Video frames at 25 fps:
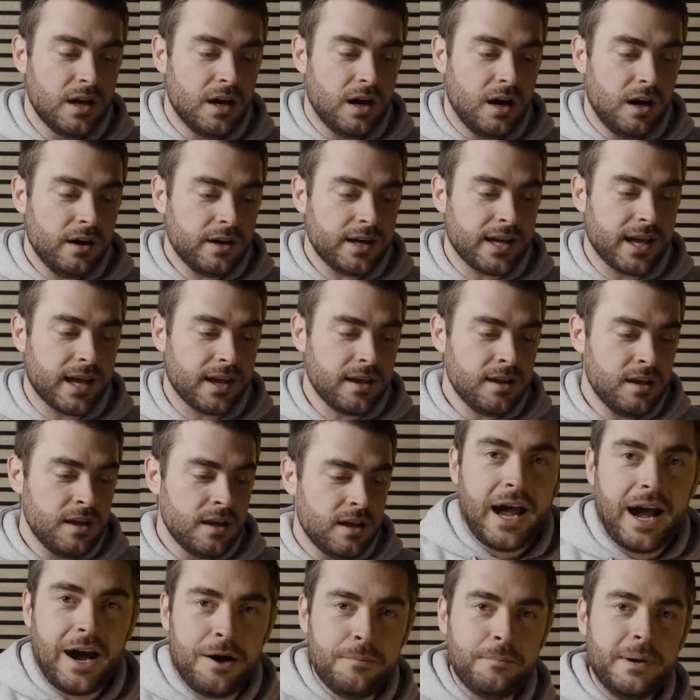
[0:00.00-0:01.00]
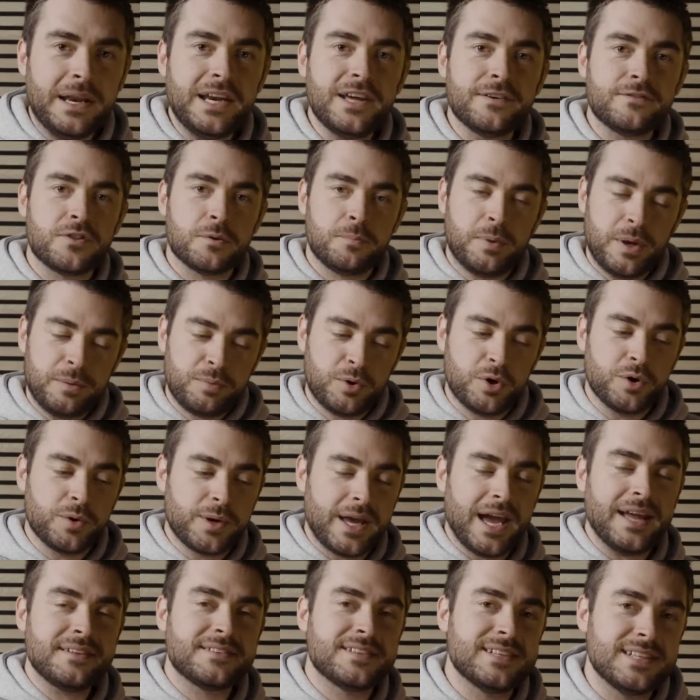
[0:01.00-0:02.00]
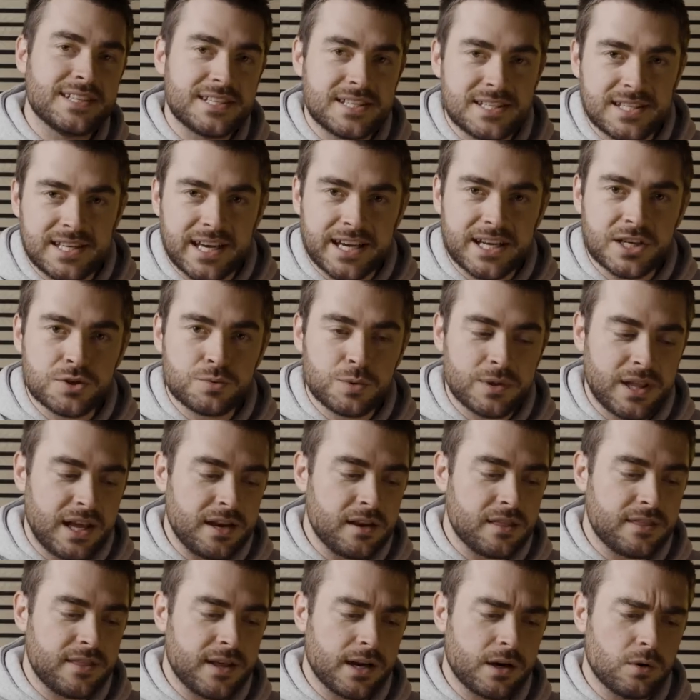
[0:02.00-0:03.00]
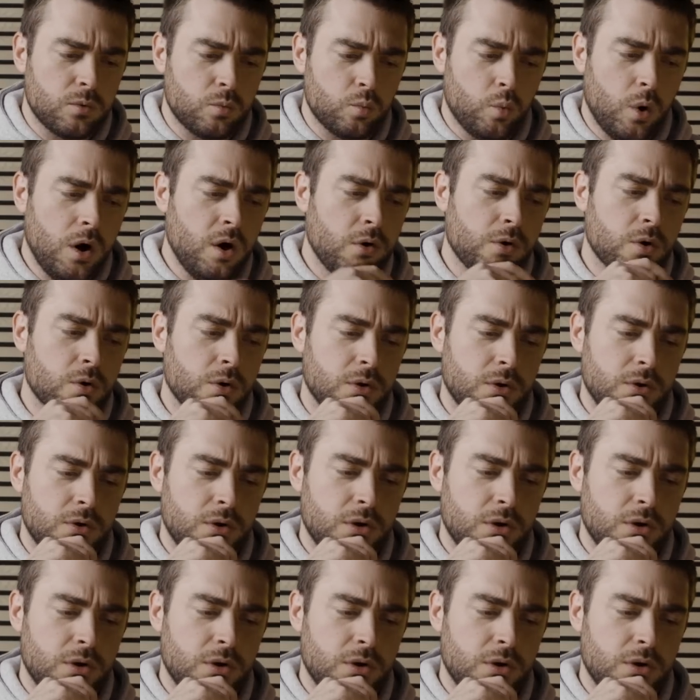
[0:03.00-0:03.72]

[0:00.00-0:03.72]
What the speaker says: okay, how many of the people who get to this stage will then think, whoa,